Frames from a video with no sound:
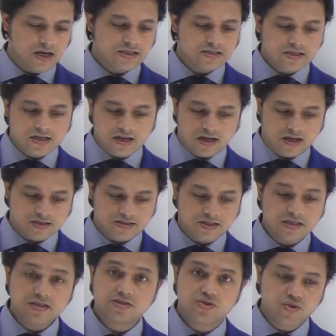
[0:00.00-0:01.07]

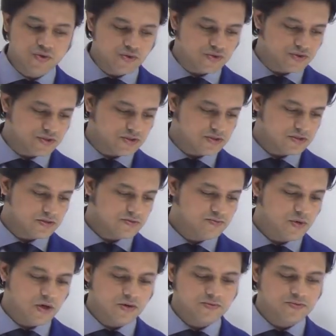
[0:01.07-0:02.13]
Ashkenazi Jews
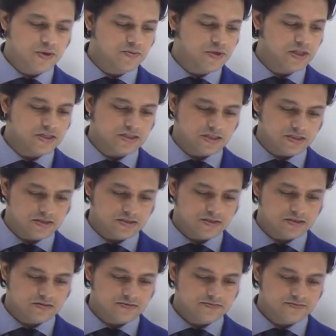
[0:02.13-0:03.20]

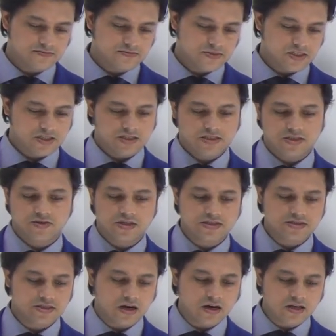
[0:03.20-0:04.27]
populations yes you
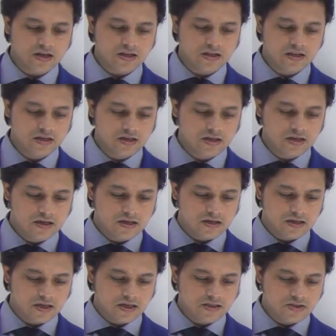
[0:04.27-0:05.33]
can circle
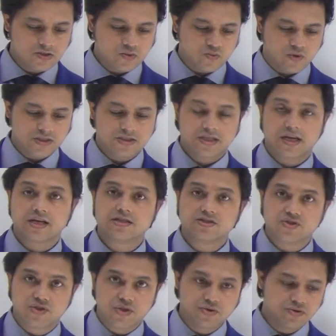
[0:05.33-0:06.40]
yes once again
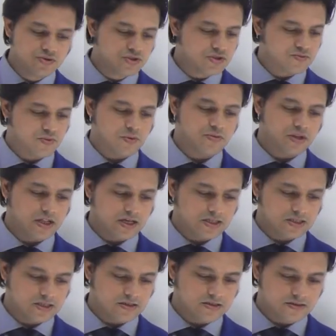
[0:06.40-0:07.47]
Jews
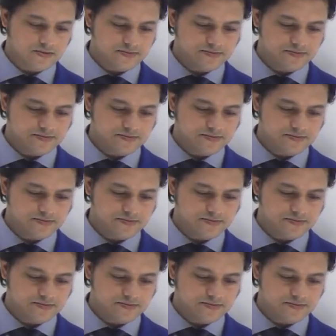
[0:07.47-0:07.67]
population